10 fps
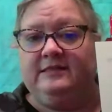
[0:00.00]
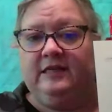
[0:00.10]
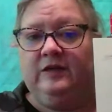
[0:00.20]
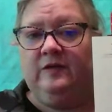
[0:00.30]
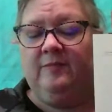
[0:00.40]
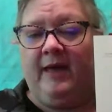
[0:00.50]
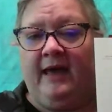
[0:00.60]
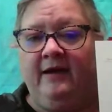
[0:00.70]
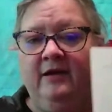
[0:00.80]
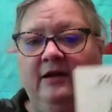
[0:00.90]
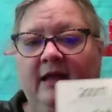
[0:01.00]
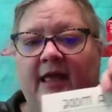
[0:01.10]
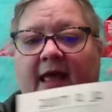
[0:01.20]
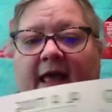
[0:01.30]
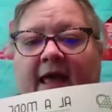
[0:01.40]
is a cutie pattern,
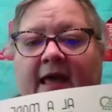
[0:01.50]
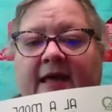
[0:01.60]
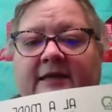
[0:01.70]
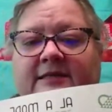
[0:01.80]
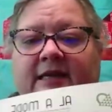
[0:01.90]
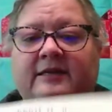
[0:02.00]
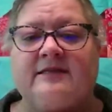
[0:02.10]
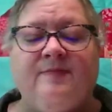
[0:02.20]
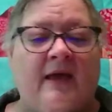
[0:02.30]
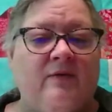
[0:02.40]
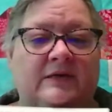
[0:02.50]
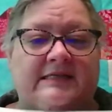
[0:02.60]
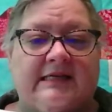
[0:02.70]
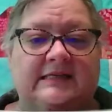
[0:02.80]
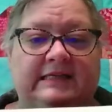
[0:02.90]
and it is made with
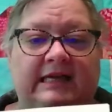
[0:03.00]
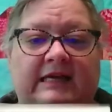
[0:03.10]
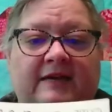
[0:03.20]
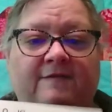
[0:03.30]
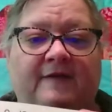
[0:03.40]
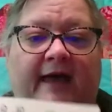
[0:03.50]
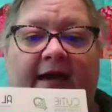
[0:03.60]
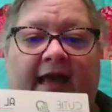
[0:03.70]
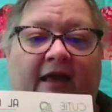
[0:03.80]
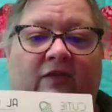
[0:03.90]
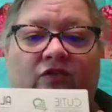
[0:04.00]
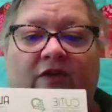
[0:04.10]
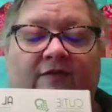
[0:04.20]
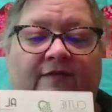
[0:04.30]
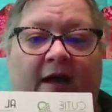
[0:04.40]
16 fat eighths
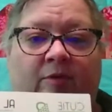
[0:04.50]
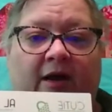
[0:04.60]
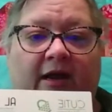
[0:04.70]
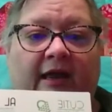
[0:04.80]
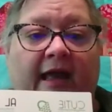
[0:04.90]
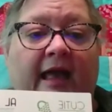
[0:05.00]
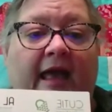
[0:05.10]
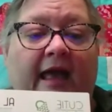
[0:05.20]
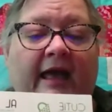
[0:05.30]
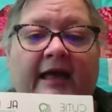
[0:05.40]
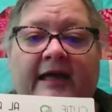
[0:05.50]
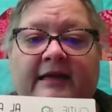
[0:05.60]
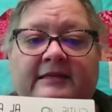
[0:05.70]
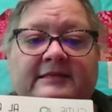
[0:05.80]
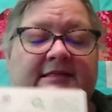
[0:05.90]
of fabric,
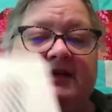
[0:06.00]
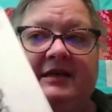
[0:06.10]
and